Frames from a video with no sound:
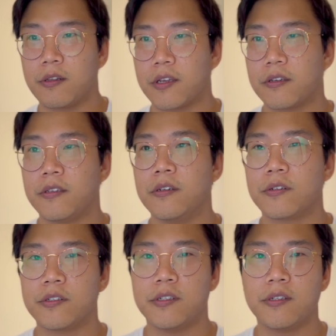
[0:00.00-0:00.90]
like a
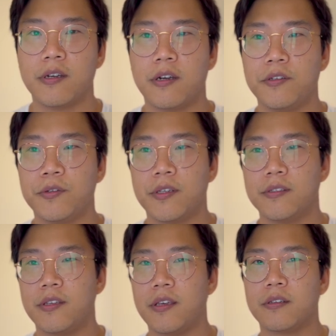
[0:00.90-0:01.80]
Kyokushin guy who can
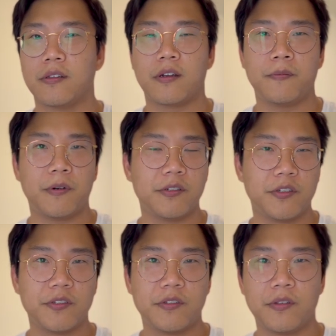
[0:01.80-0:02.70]
take a lot of
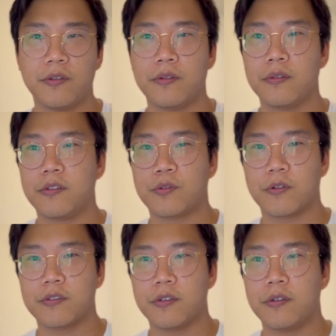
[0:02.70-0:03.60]
punches to the
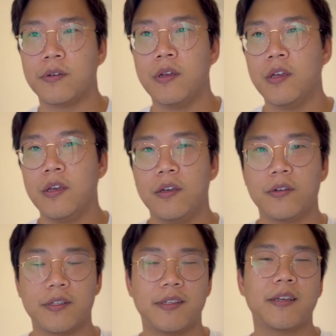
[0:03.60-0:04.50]
torso, who
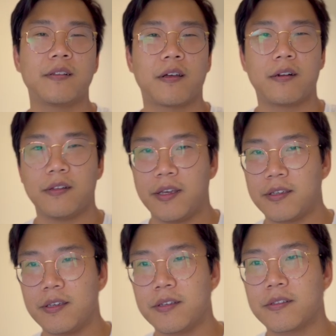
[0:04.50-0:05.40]
could take a lot of leg
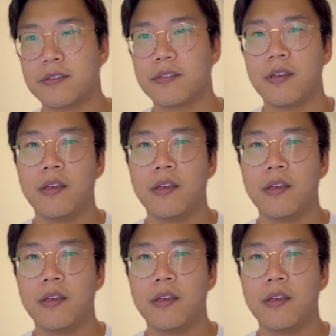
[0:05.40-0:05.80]
kicks.